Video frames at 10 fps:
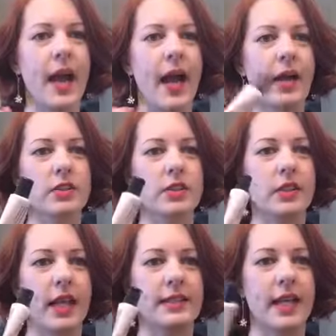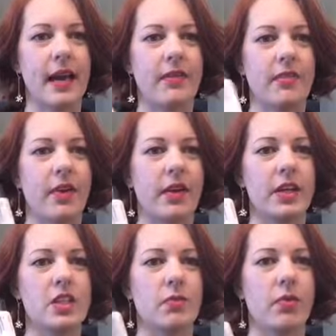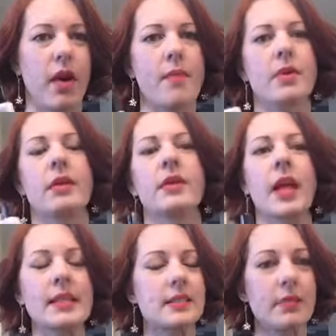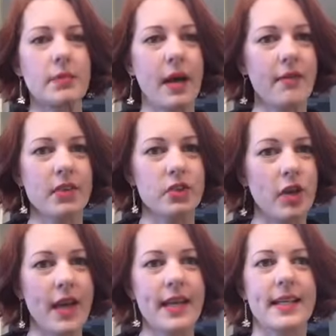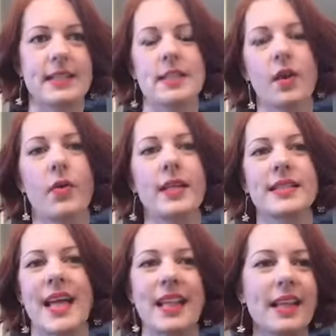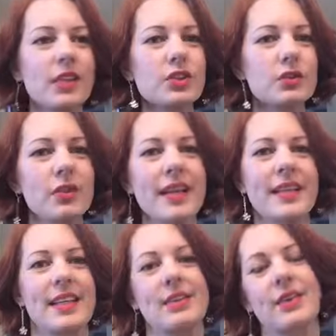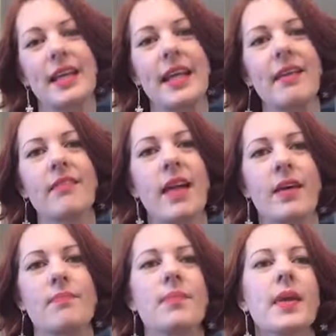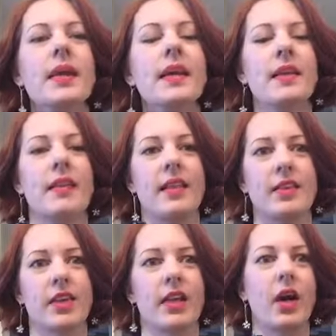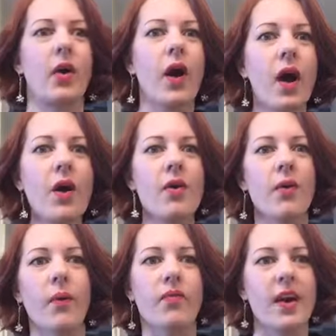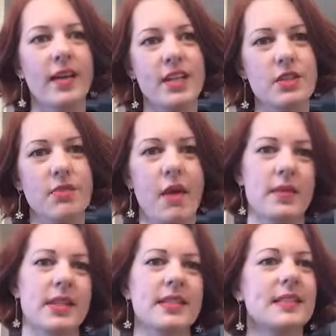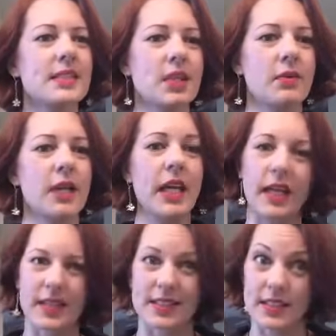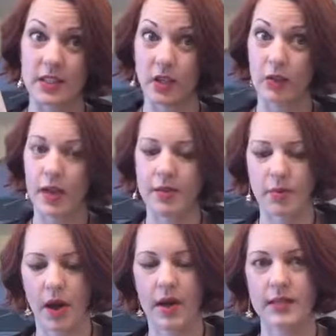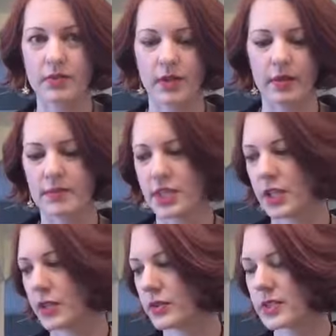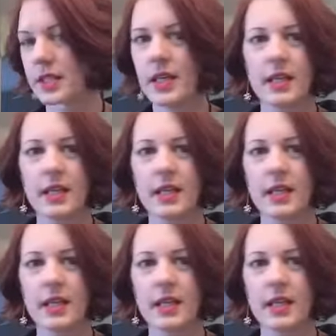I also like to have the foundation primer. Lots of people haven't tried it, and so it's that little trick that you can give them that they're going to go, oh, foundation primer, this is so neat, and this is a great product for them to use.